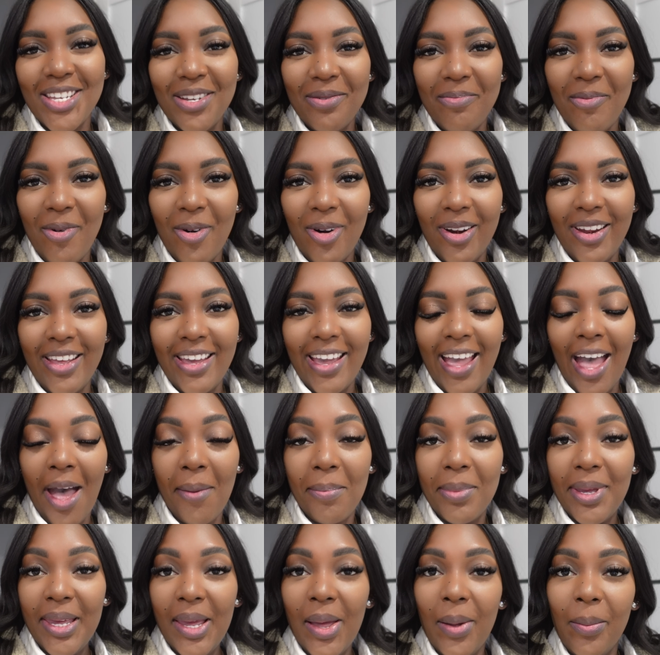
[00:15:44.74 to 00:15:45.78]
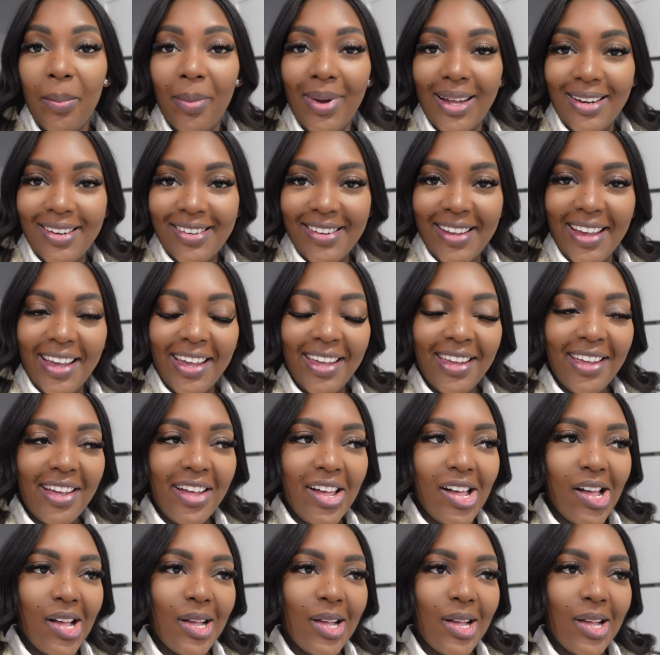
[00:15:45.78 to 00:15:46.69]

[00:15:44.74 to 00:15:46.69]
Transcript: good morning. Happy Monday.